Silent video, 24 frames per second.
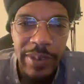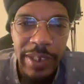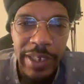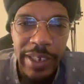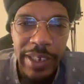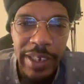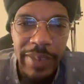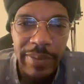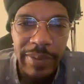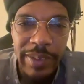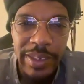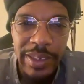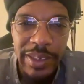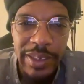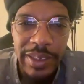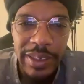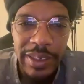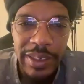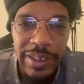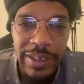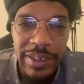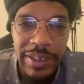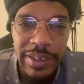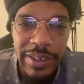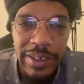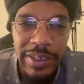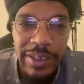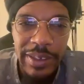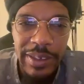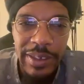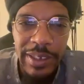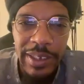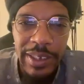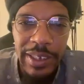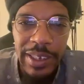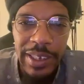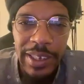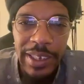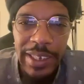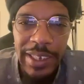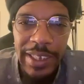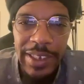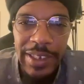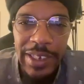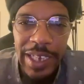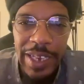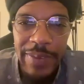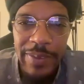NFTs,
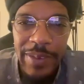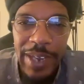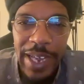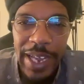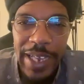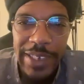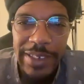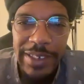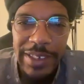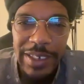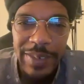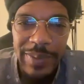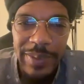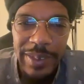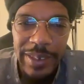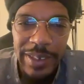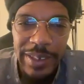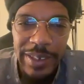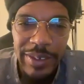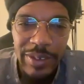and you have your activity.